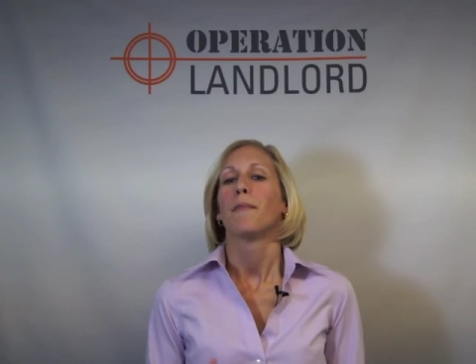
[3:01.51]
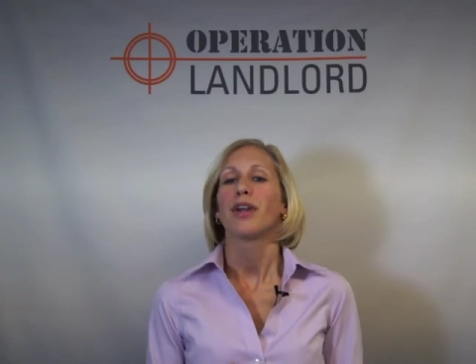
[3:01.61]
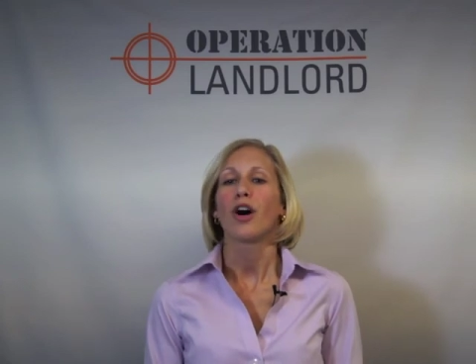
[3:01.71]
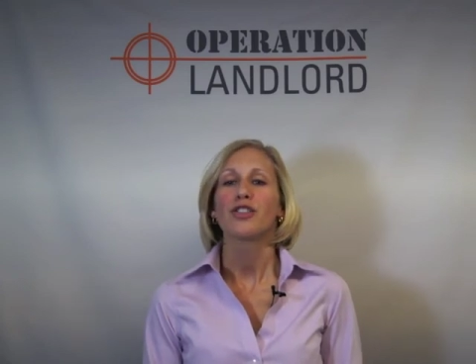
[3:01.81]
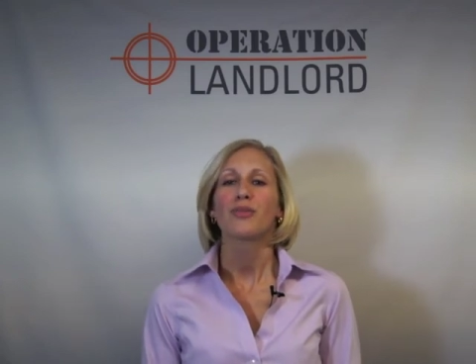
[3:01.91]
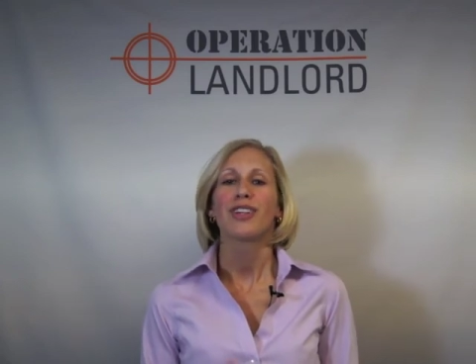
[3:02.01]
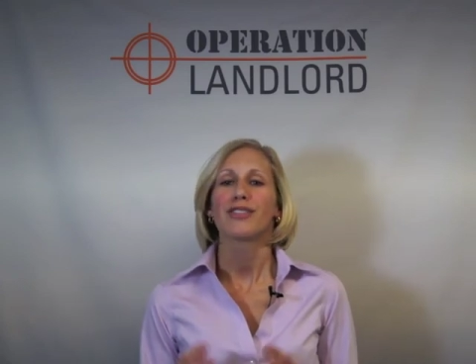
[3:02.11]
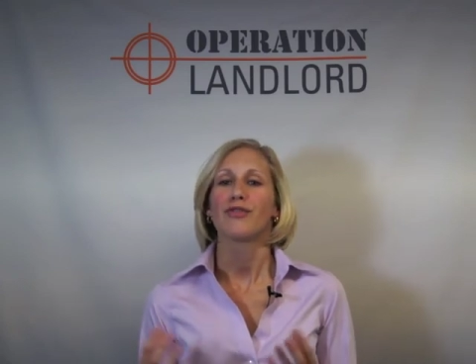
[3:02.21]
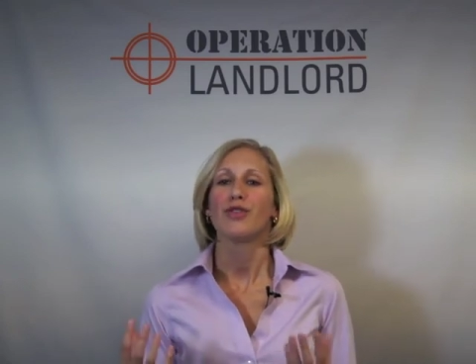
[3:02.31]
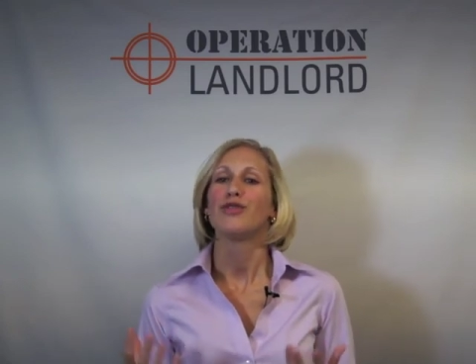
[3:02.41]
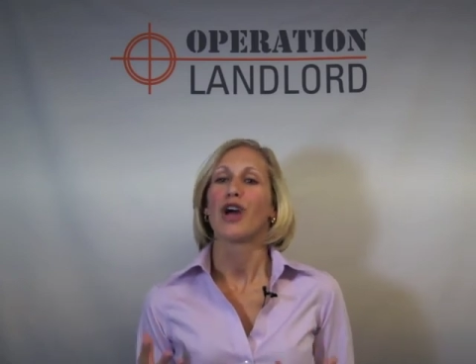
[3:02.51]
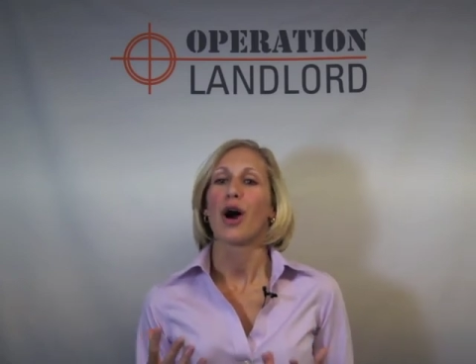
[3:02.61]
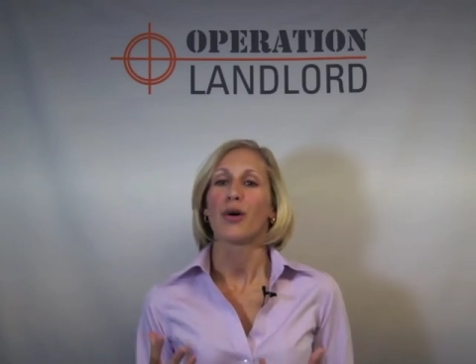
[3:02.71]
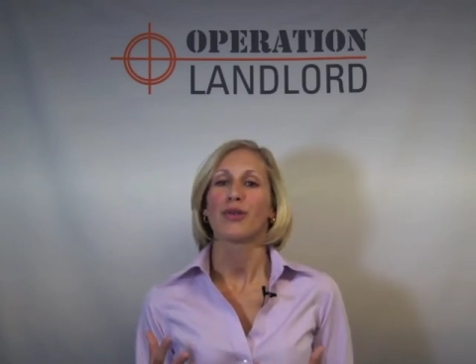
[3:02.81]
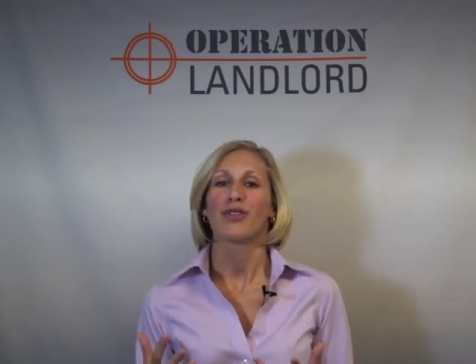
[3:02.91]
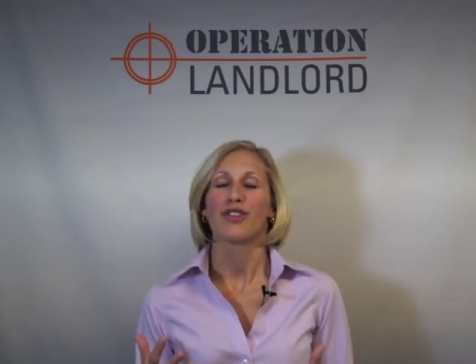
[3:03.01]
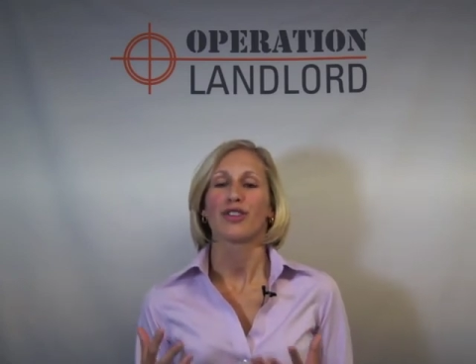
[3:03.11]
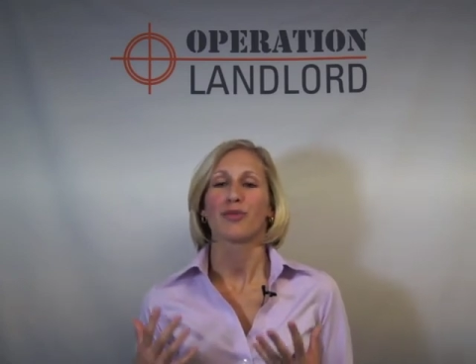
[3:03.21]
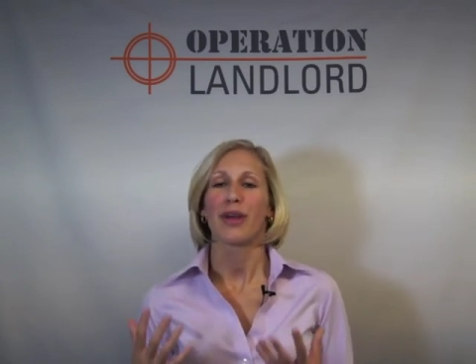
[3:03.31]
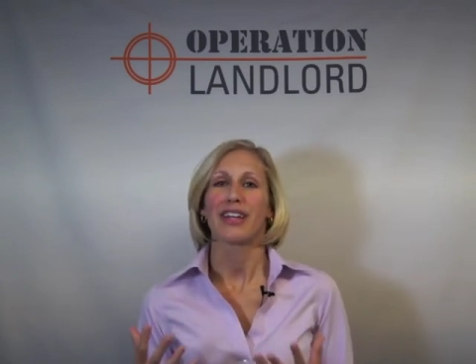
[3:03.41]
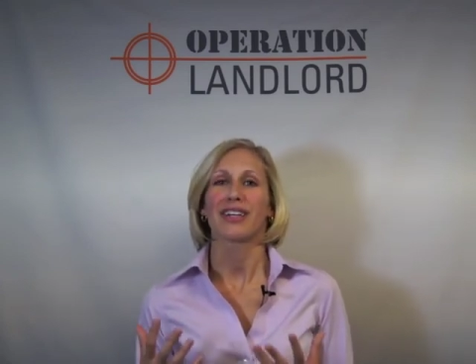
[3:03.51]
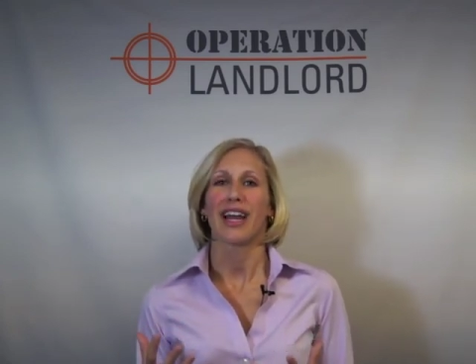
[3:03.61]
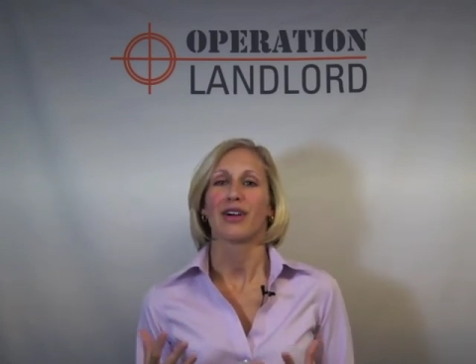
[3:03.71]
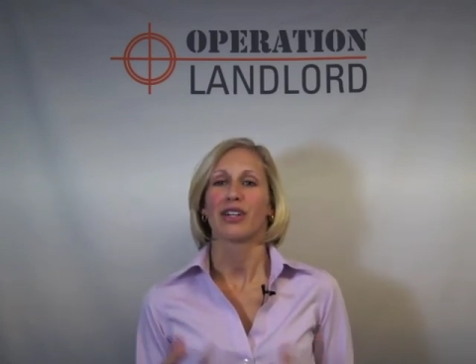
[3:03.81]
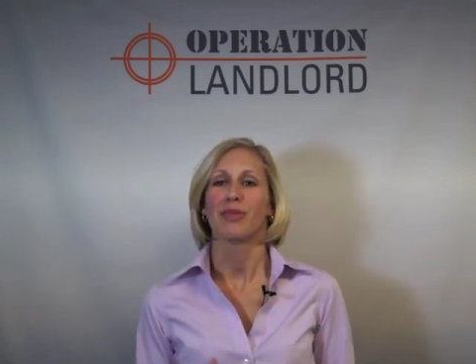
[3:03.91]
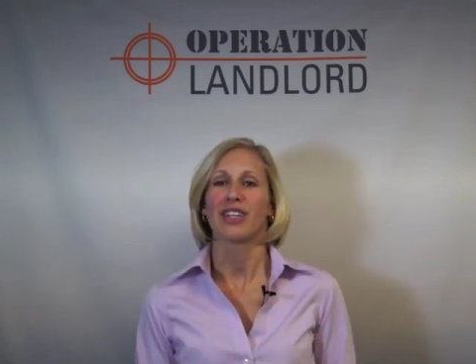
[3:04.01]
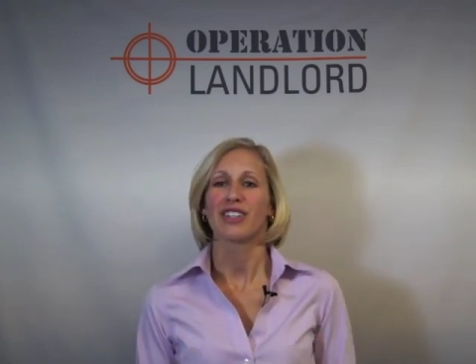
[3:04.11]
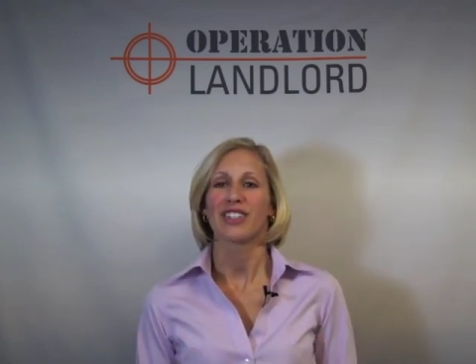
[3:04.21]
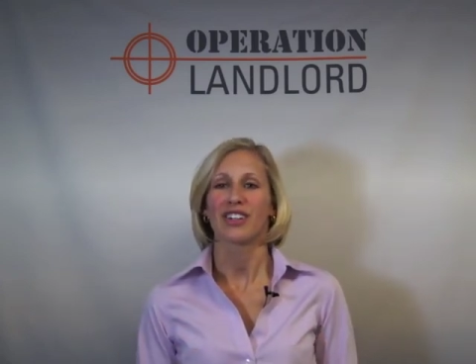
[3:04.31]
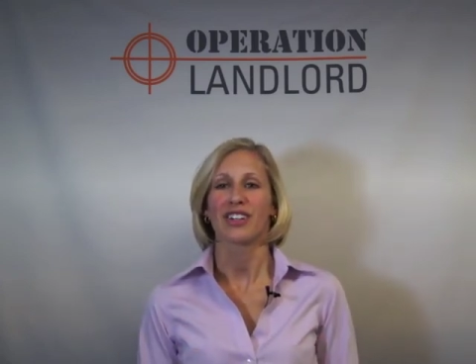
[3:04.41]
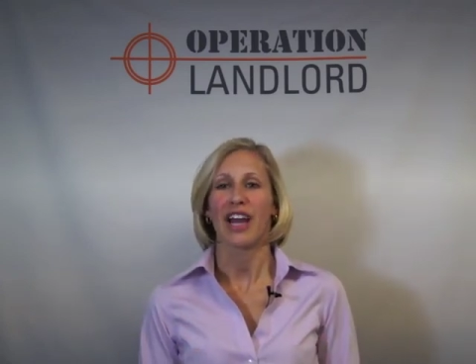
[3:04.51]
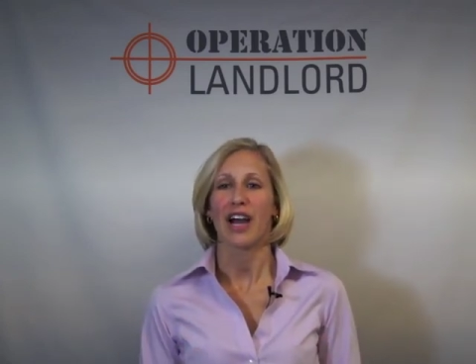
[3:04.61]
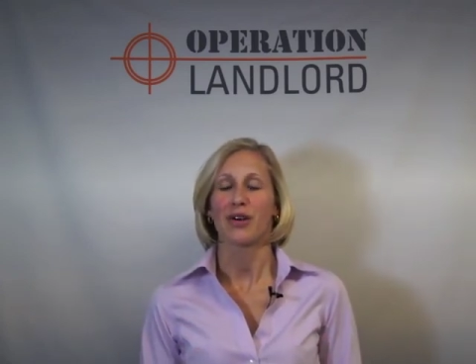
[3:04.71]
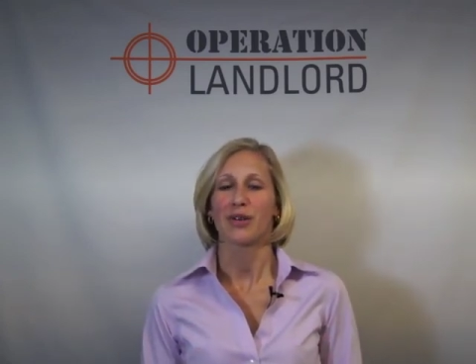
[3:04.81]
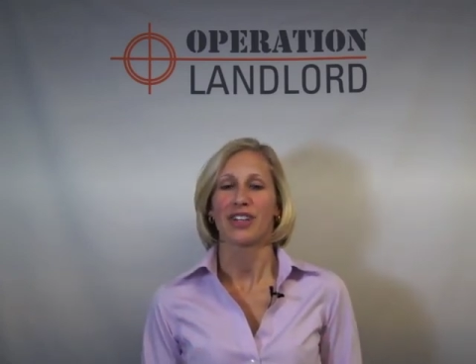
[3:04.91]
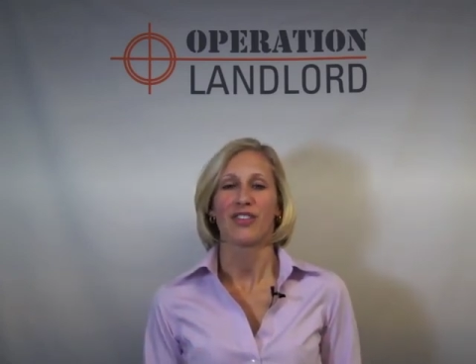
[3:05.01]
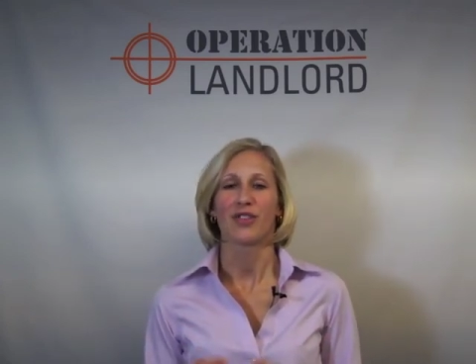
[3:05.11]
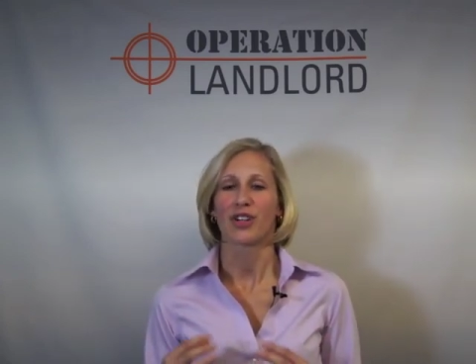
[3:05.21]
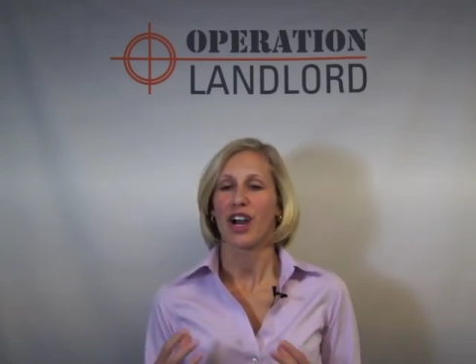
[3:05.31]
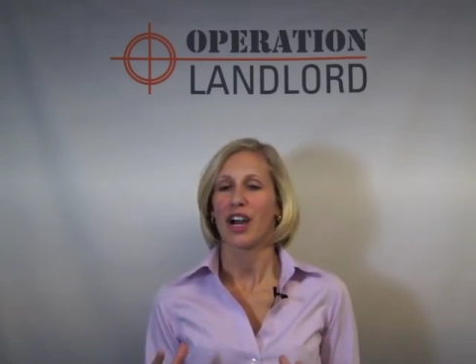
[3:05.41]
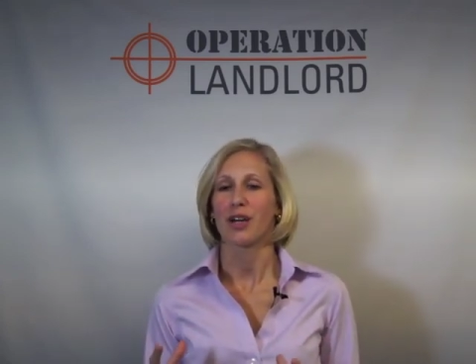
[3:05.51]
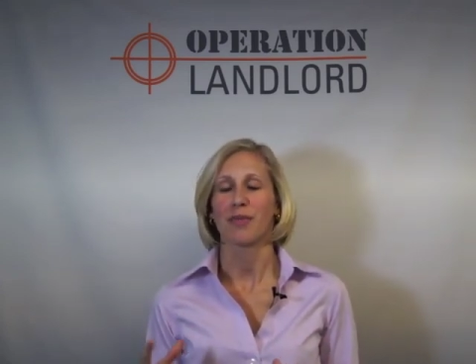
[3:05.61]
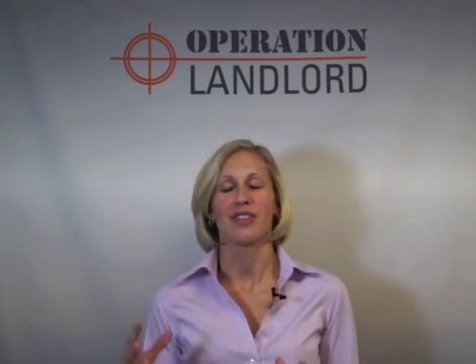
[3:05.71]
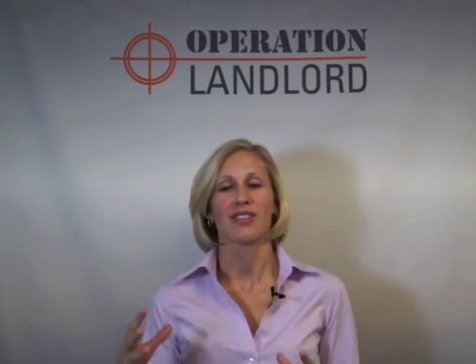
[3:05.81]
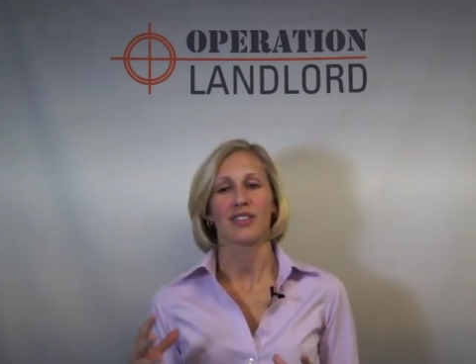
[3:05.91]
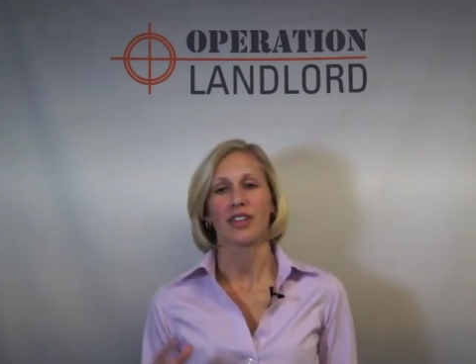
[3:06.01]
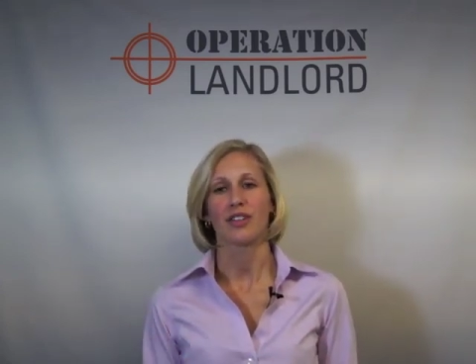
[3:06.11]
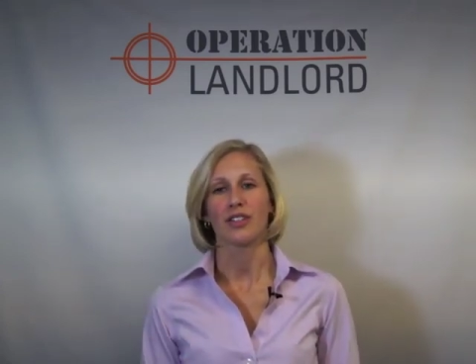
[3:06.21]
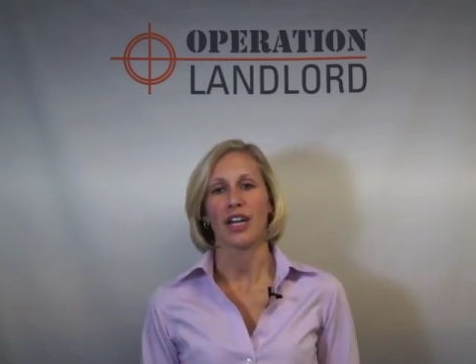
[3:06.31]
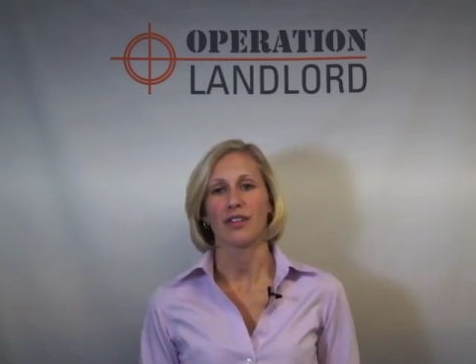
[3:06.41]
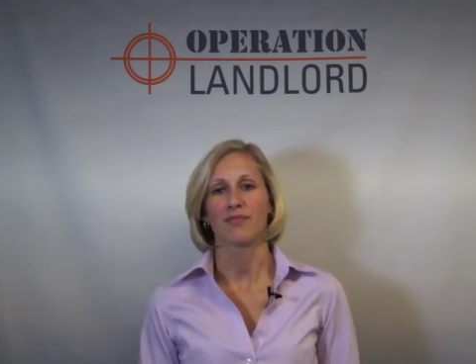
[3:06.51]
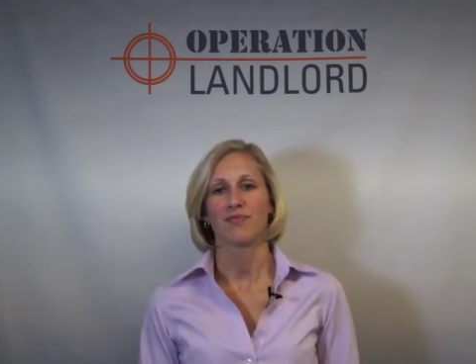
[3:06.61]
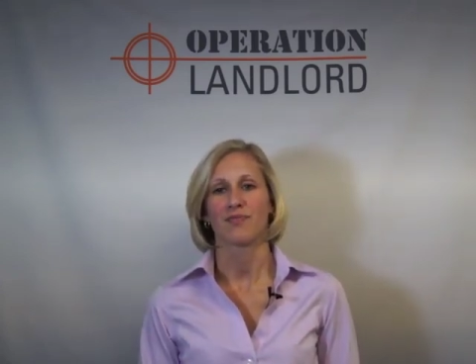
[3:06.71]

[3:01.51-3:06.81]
but also because if you don't, your bank account could be cleared out if you're caught up in this legal net.